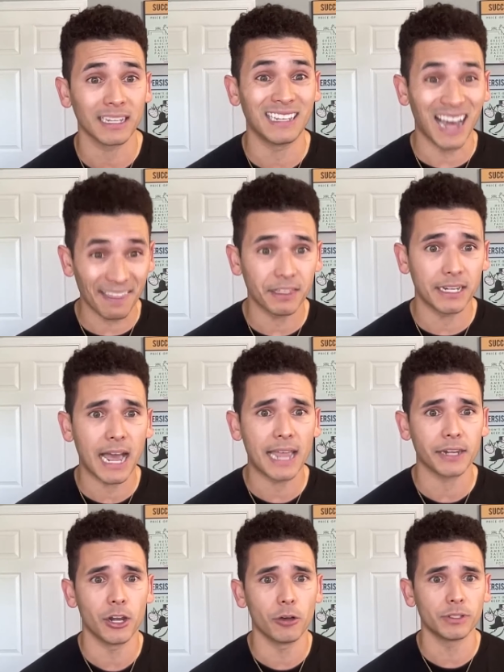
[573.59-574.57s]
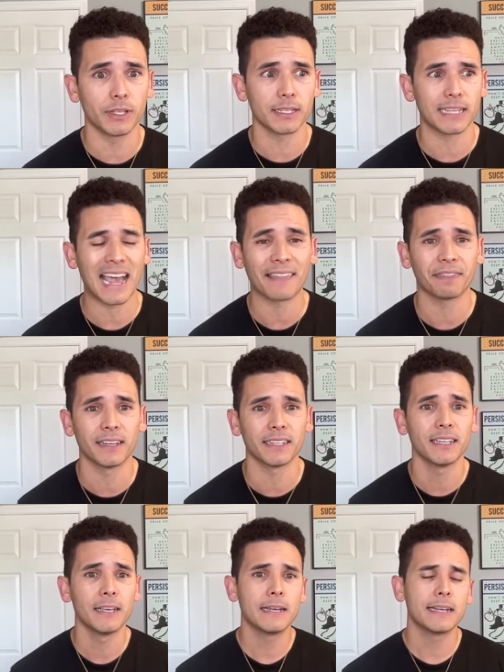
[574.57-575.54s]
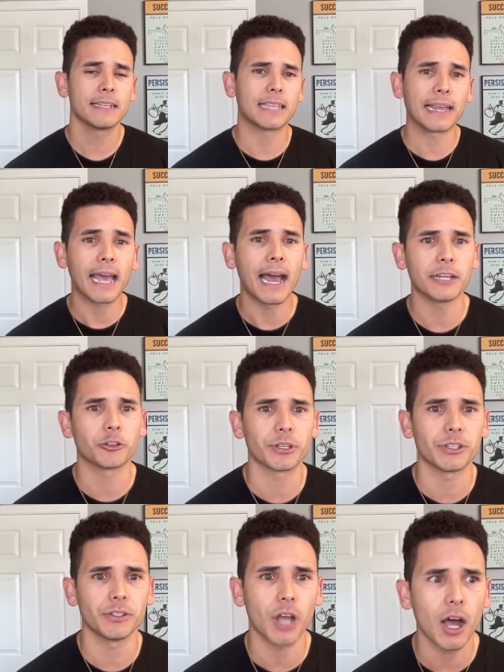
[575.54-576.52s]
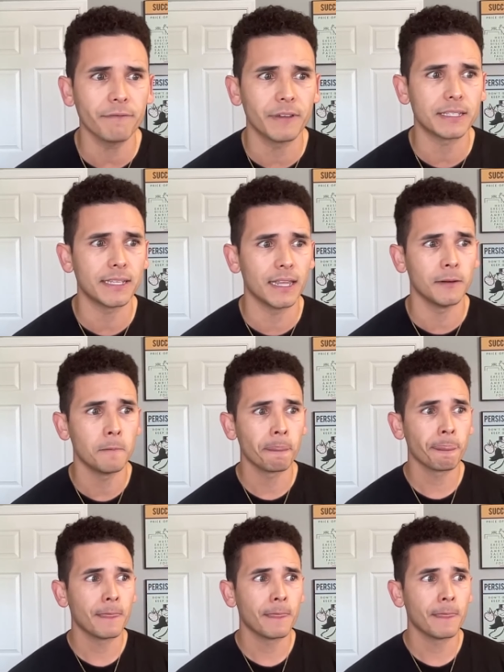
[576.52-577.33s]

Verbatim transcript: got the diagnosis at the psychiatrist's office. And